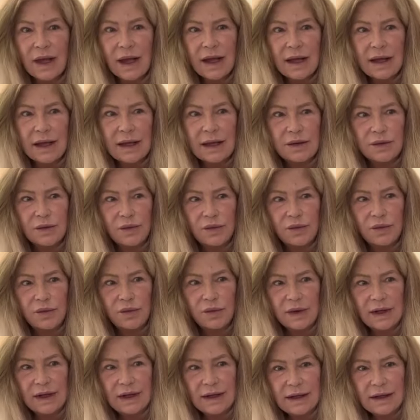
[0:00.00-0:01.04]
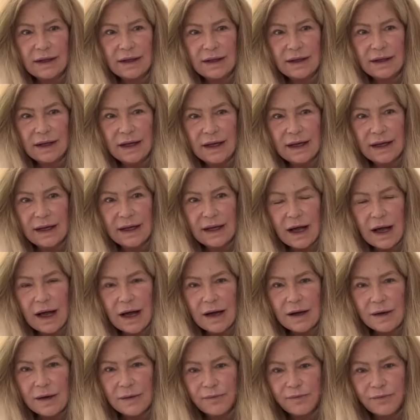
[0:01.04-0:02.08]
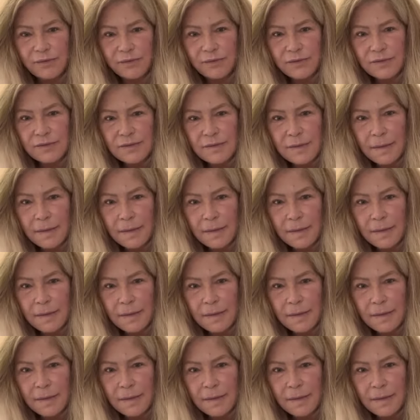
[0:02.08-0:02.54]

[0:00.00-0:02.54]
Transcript: it really, um,